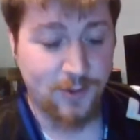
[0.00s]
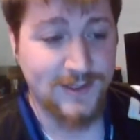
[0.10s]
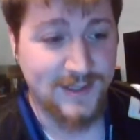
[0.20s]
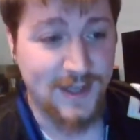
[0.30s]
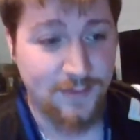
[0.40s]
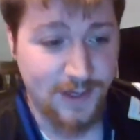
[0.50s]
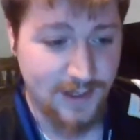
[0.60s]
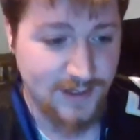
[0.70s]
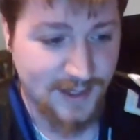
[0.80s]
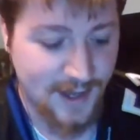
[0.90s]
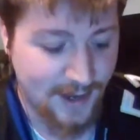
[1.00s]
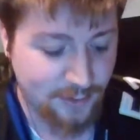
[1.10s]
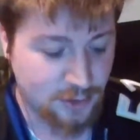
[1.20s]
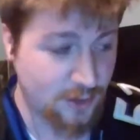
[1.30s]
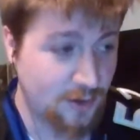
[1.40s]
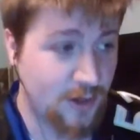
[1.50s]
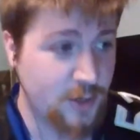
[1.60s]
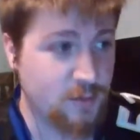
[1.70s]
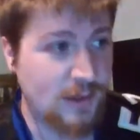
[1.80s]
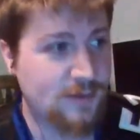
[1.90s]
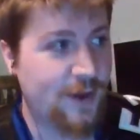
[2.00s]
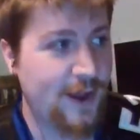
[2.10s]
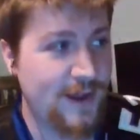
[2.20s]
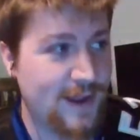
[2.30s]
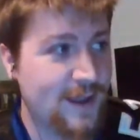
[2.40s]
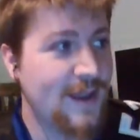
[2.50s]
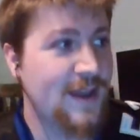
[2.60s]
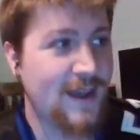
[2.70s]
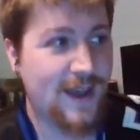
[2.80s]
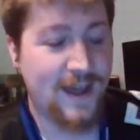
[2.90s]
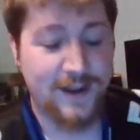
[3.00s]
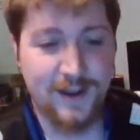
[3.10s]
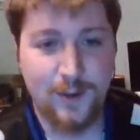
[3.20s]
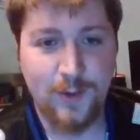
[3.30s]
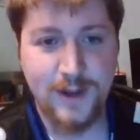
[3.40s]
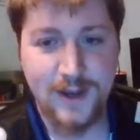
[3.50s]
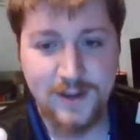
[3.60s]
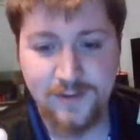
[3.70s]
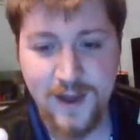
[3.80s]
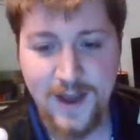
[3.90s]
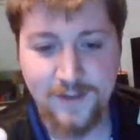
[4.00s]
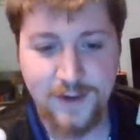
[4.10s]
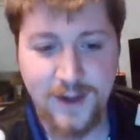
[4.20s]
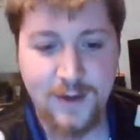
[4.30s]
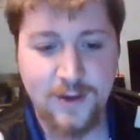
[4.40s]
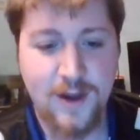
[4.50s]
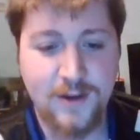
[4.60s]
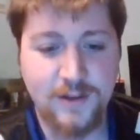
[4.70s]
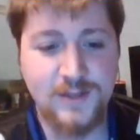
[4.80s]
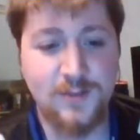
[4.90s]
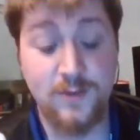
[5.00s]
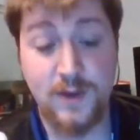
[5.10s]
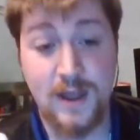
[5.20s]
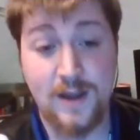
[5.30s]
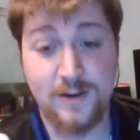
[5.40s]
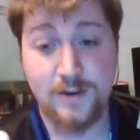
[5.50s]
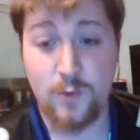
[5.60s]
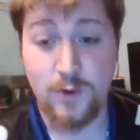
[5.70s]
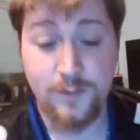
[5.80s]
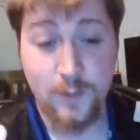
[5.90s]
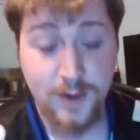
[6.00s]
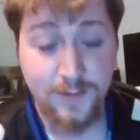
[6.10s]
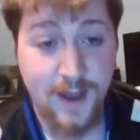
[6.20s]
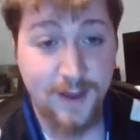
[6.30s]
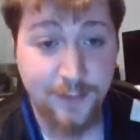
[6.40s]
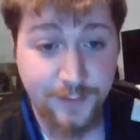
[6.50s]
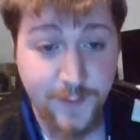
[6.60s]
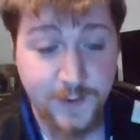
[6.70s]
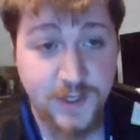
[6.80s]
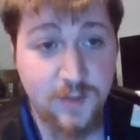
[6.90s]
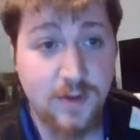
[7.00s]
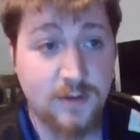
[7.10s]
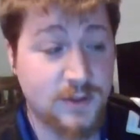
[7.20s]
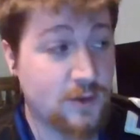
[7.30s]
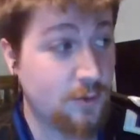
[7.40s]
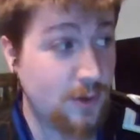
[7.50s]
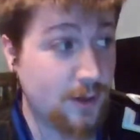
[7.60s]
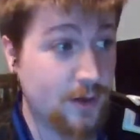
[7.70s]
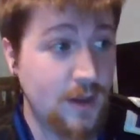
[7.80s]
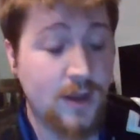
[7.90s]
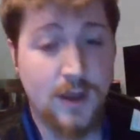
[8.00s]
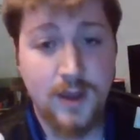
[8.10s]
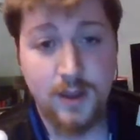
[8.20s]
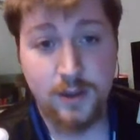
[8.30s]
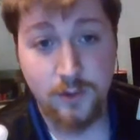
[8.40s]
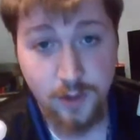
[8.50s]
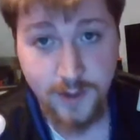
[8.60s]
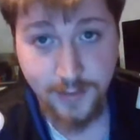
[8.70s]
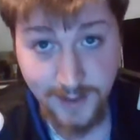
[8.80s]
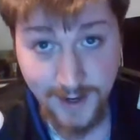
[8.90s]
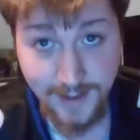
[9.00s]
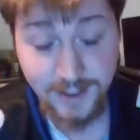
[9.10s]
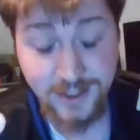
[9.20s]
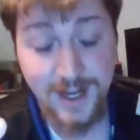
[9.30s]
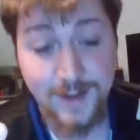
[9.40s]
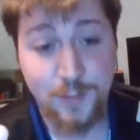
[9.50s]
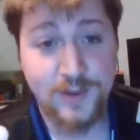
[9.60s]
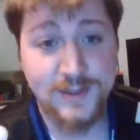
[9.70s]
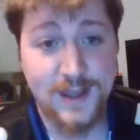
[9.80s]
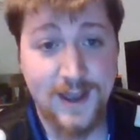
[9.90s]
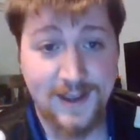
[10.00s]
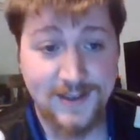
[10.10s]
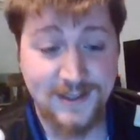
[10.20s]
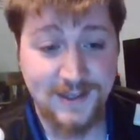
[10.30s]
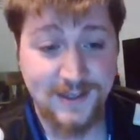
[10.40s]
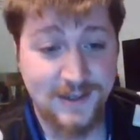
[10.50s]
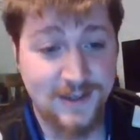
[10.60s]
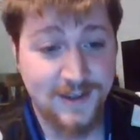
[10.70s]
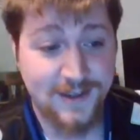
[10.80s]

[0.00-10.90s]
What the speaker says: At 170, he's a guy who should arguably fighting at 185. And now Connolly's moving down here to 145 for the first time in his career. You look at the kind of shape this guy is in.